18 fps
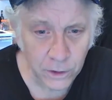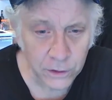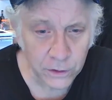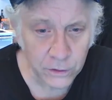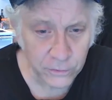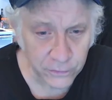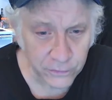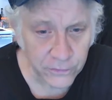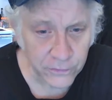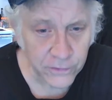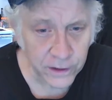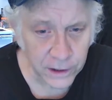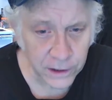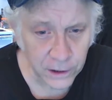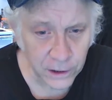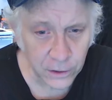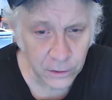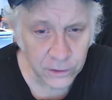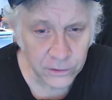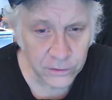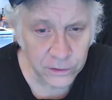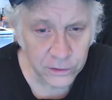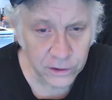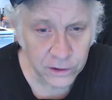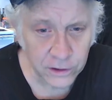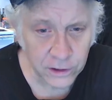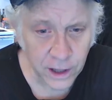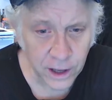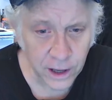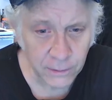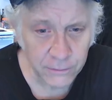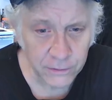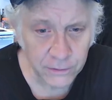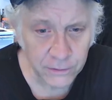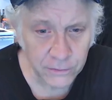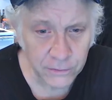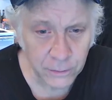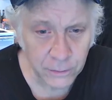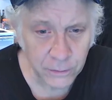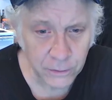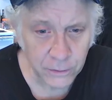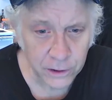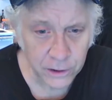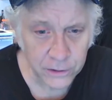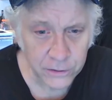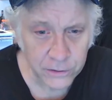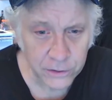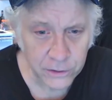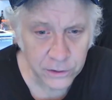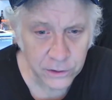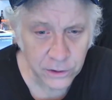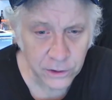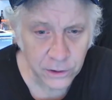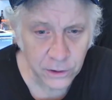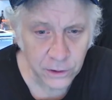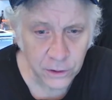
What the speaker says: What you feel is the collapse of the bridge